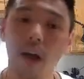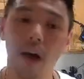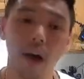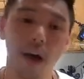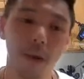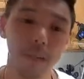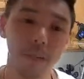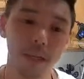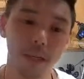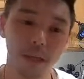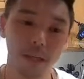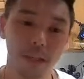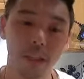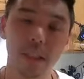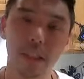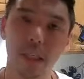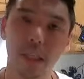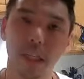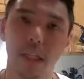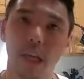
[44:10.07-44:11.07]

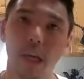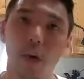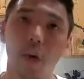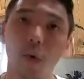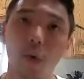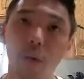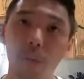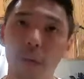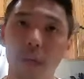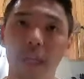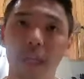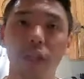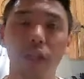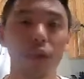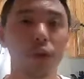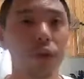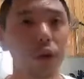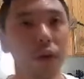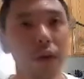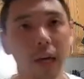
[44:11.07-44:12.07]
because in a home range,
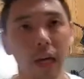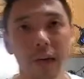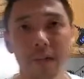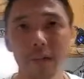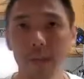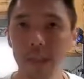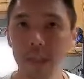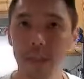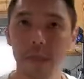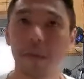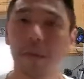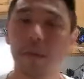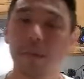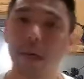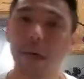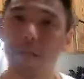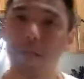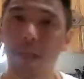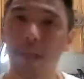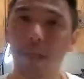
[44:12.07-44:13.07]
you don't have the same
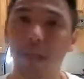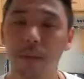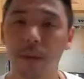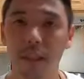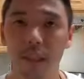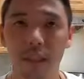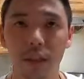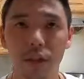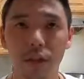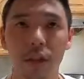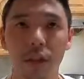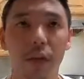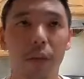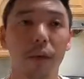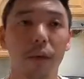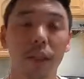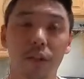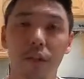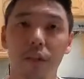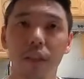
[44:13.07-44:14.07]
amount of heat potential that
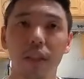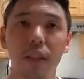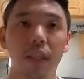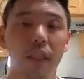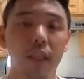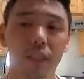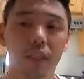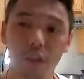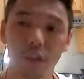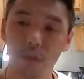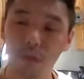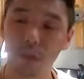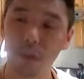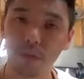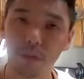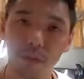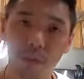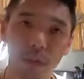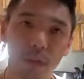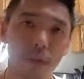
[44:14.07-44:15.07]
restaurants and street
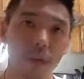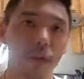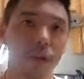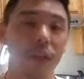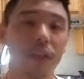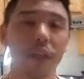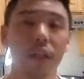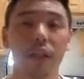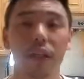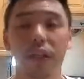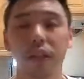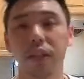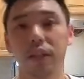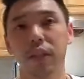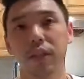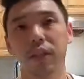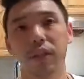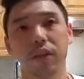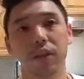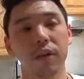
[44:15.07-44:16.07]
food cooking does.
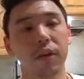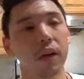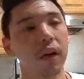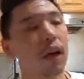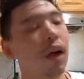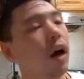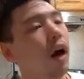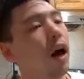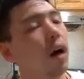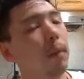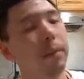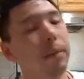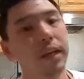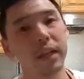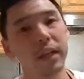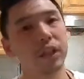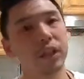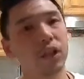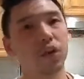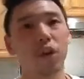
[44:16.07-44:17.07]
So
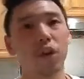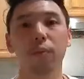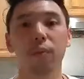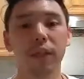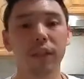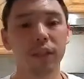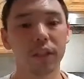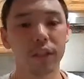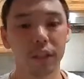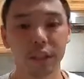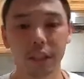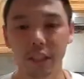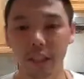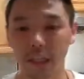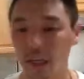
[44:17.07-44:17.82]
because your home range doesn't get